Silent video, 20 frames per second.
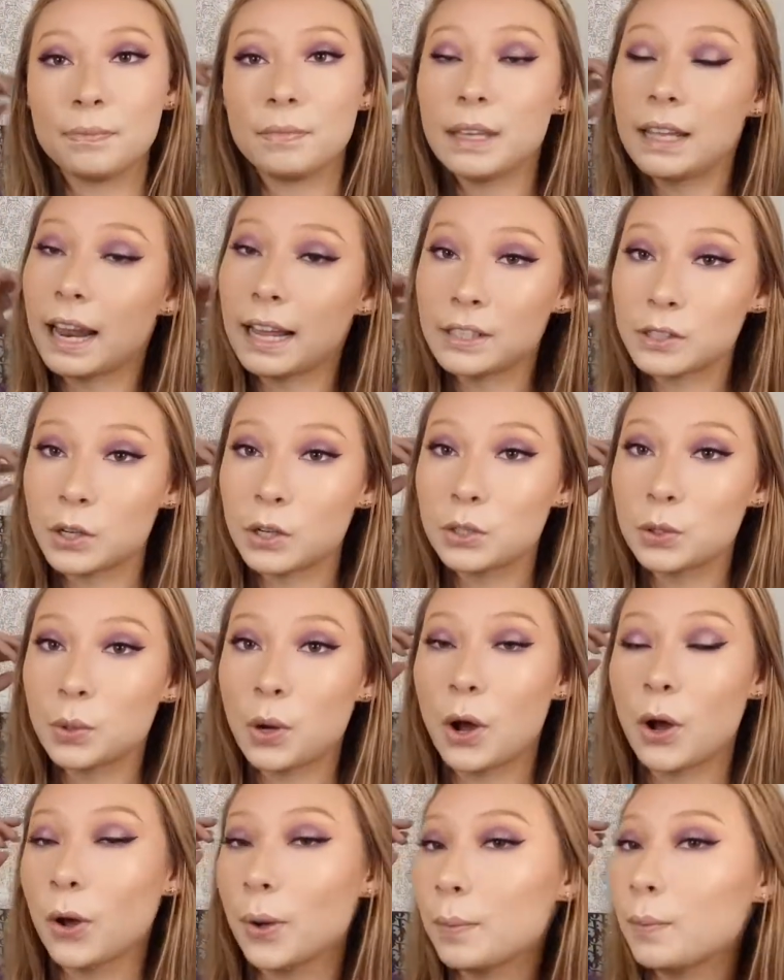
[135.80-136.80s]
it has gone to a
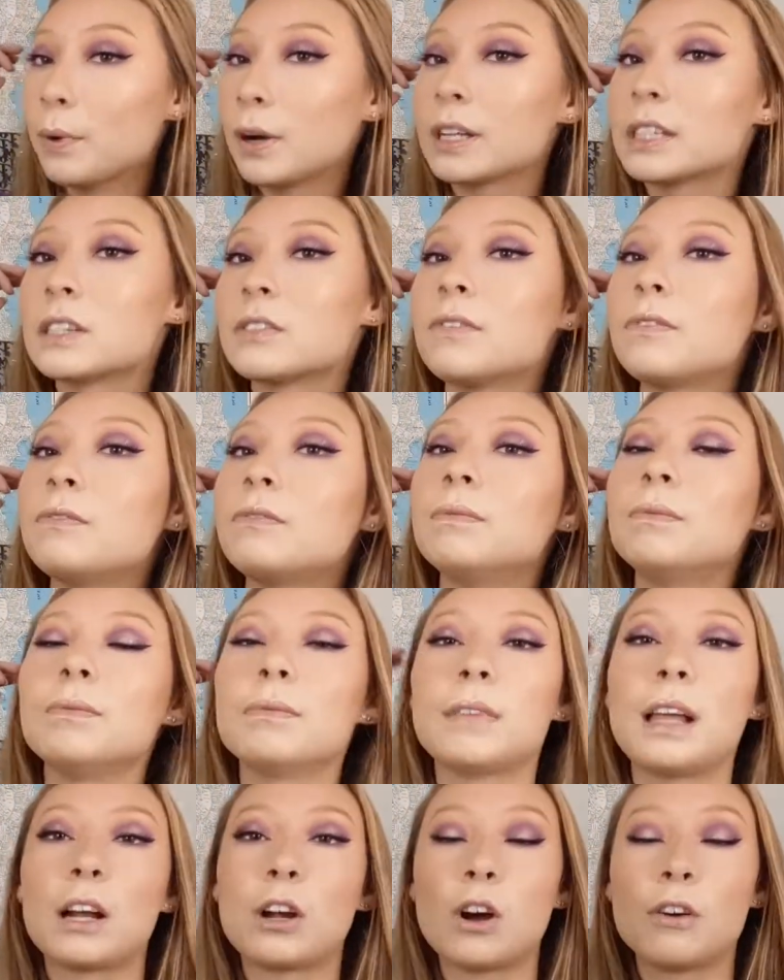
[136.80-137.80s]
home where it's
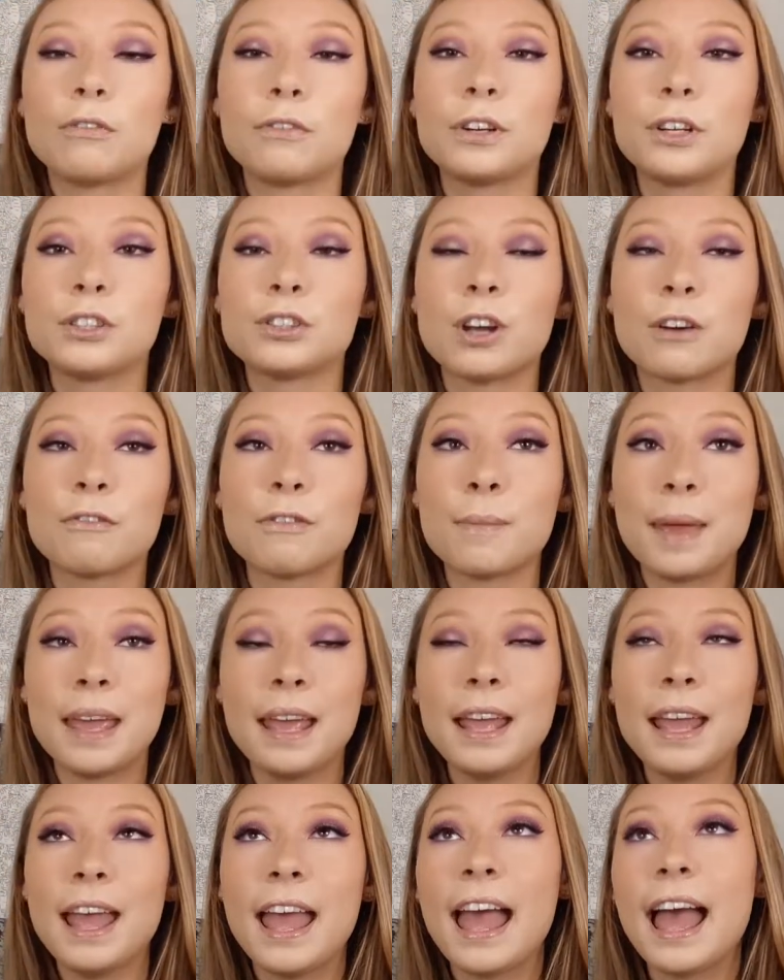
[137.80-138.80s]
a confident top for
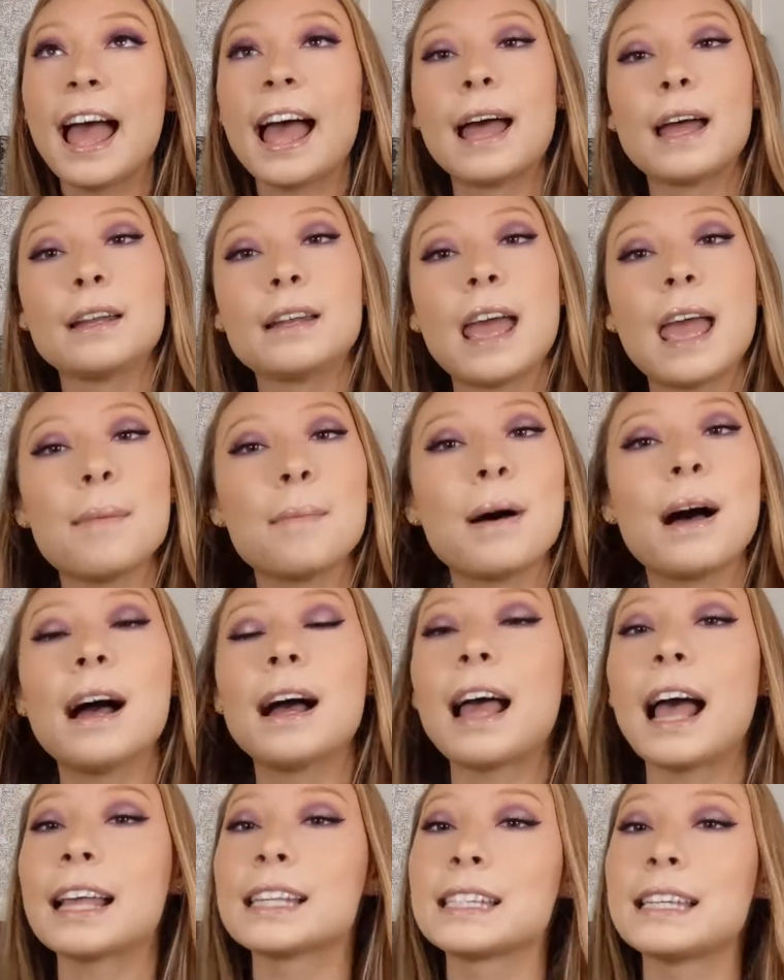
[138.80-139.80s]
me, and Emma
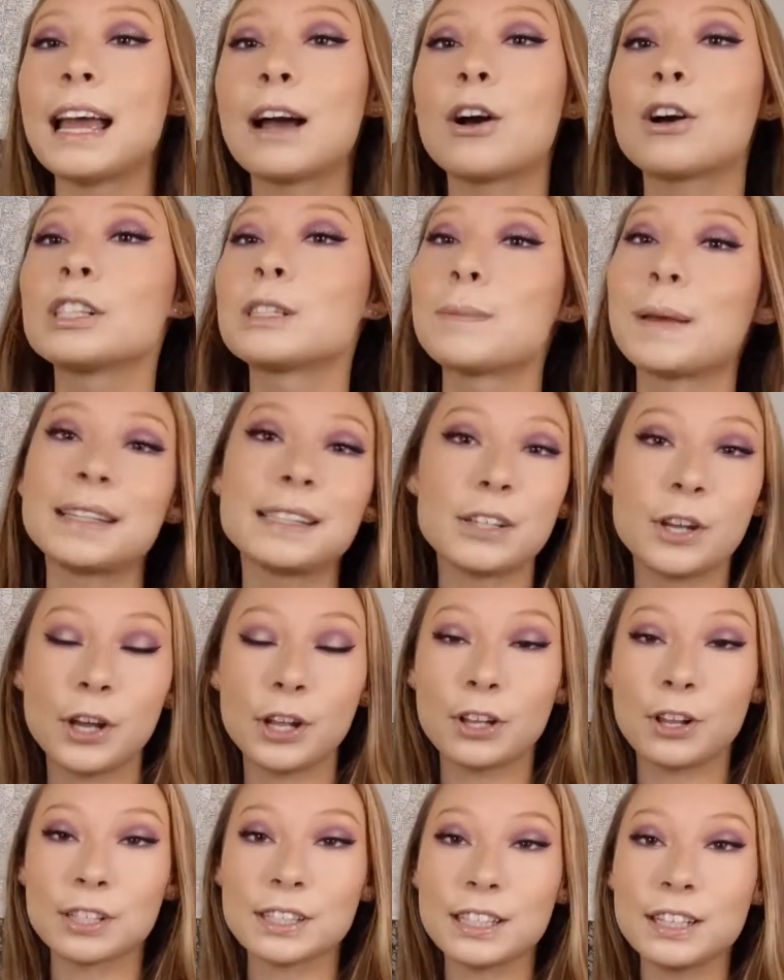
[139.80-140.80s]
has now got space in her
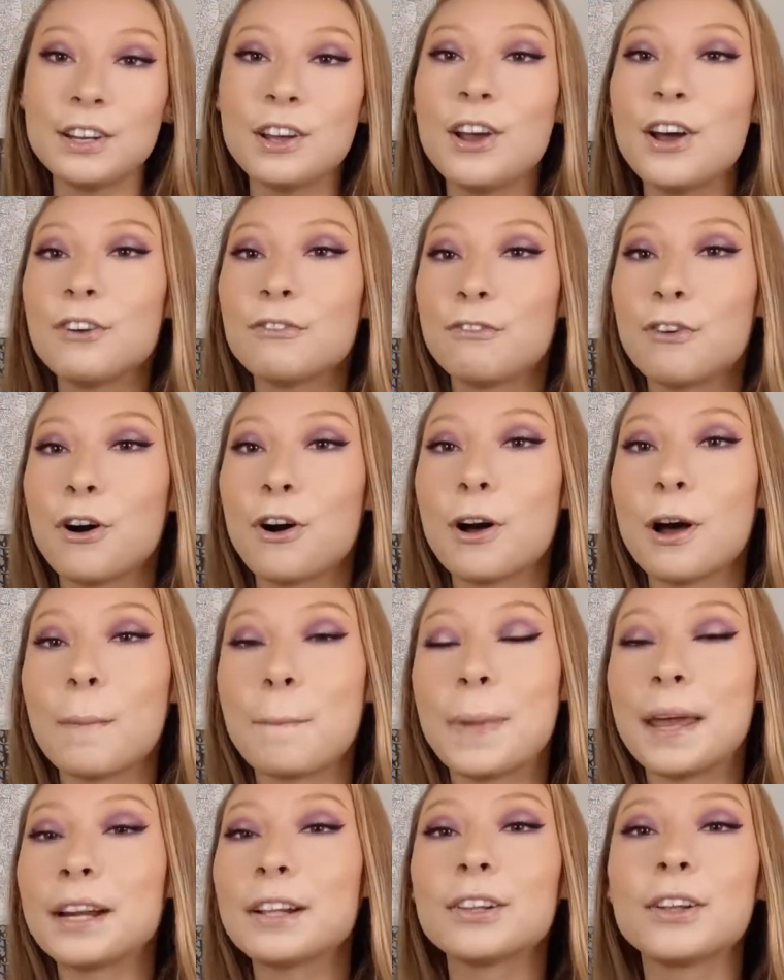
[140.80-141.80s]
closet for
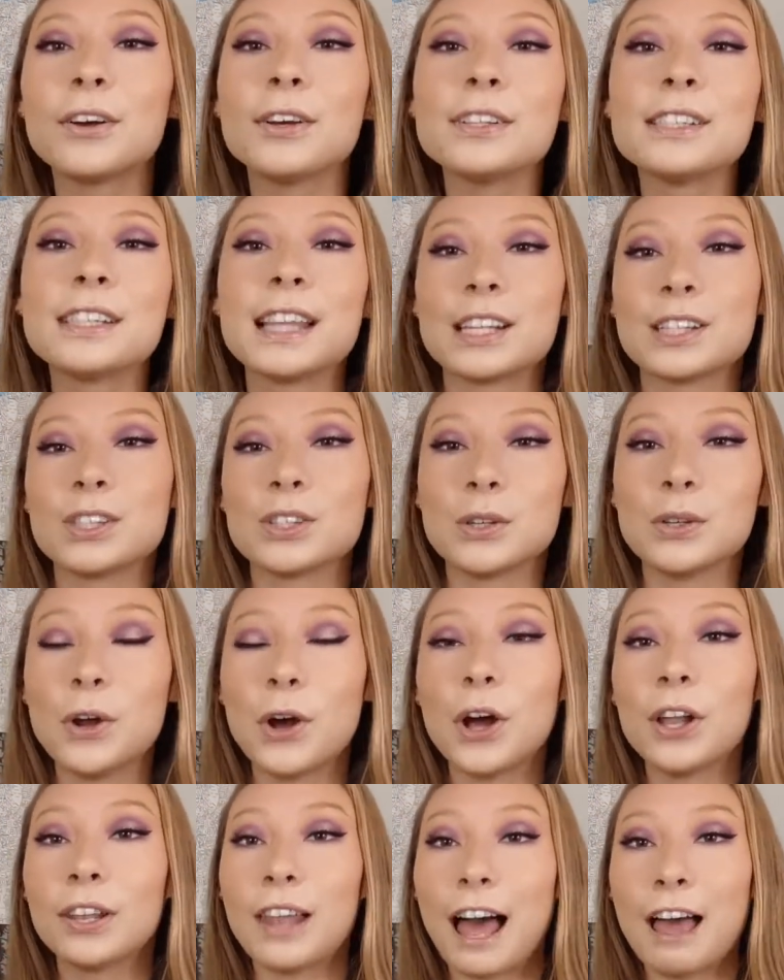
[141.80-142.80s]
better clothes that suit
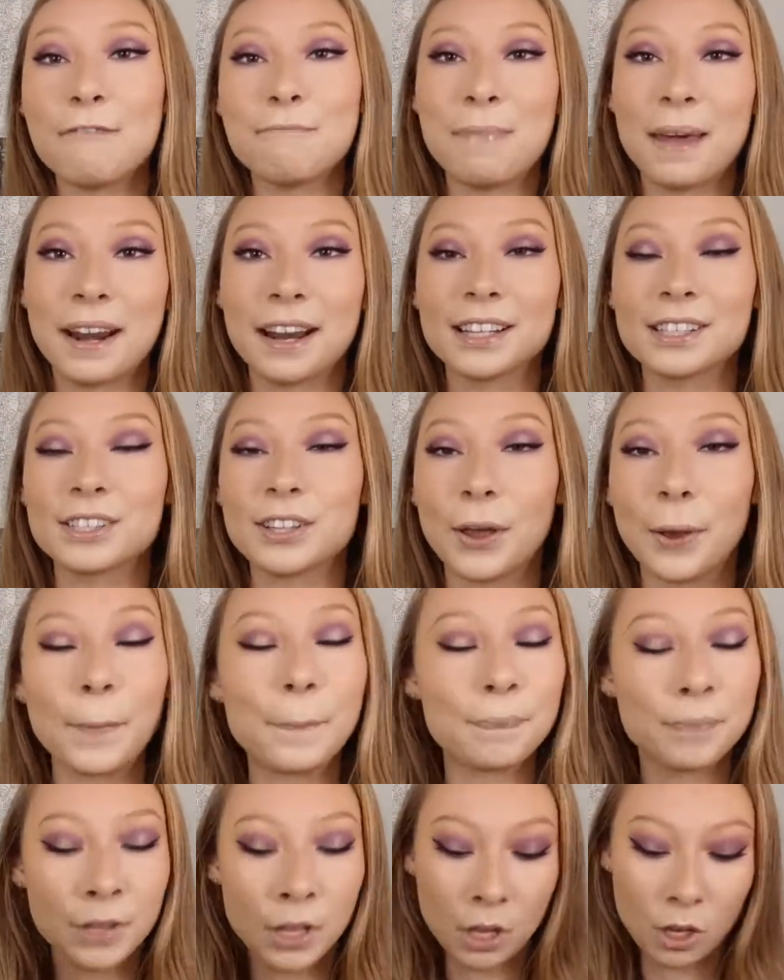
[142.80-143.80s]
her life better. So
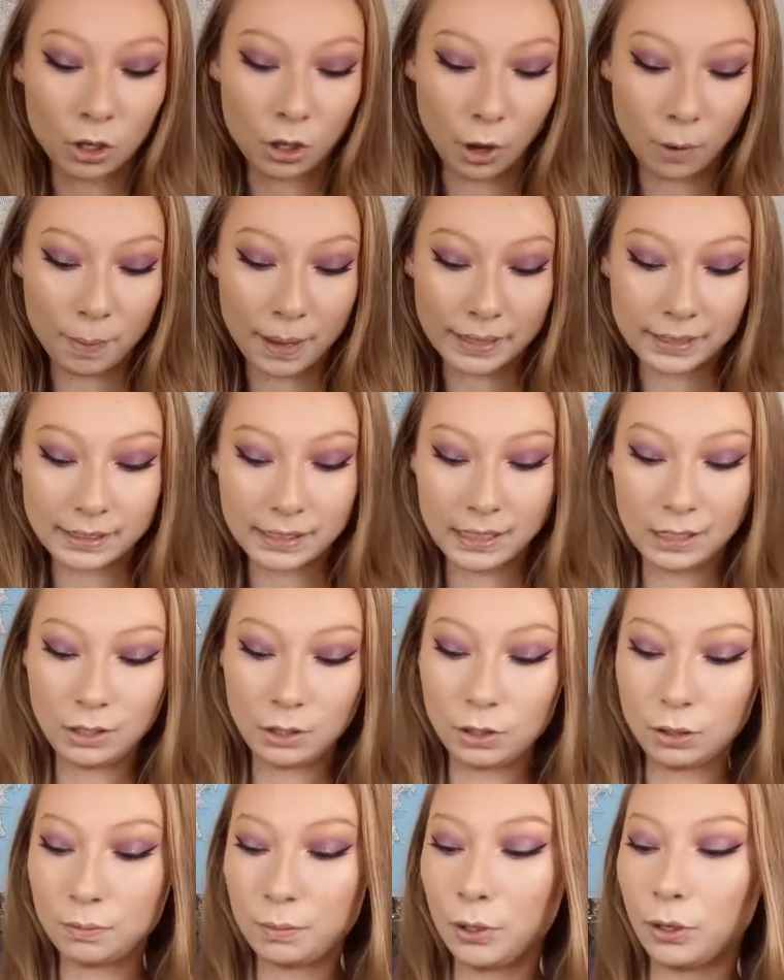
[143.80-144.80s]
go bestie,
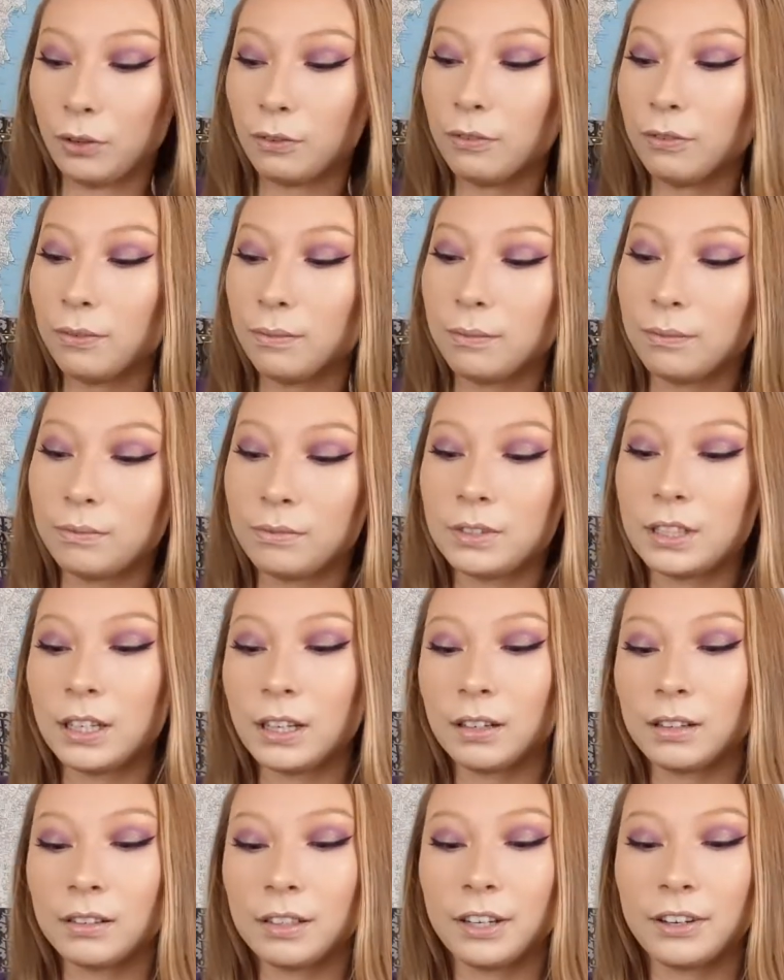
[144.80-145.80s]
good move
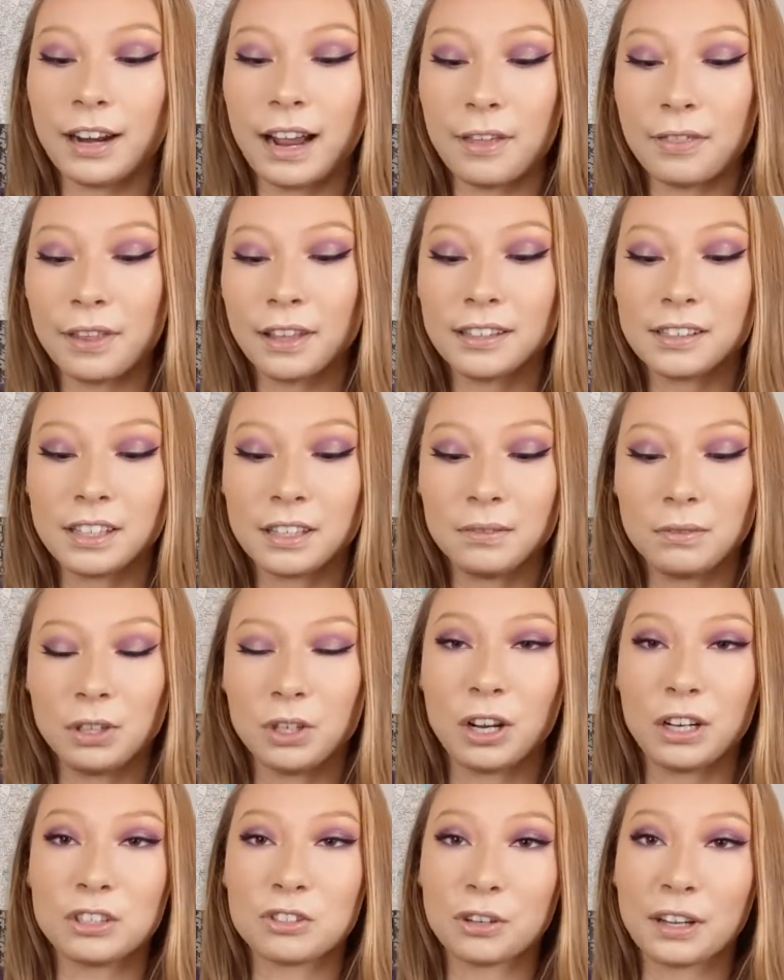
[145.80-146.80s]
to clear out things that you're
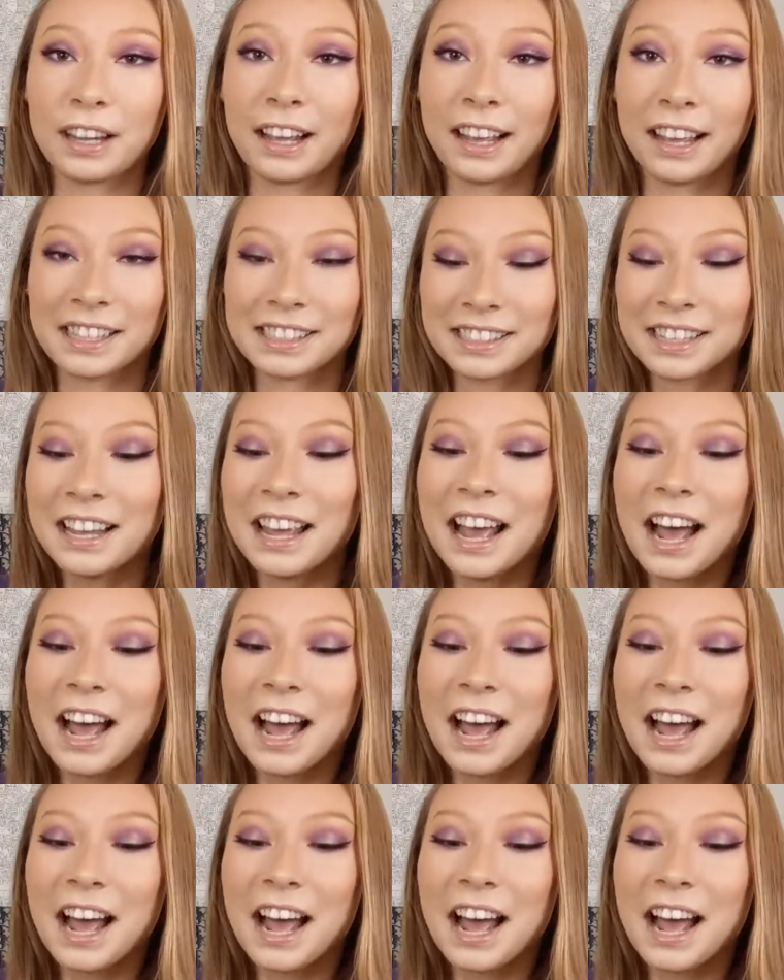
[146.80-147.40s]
not enjoying, I guess.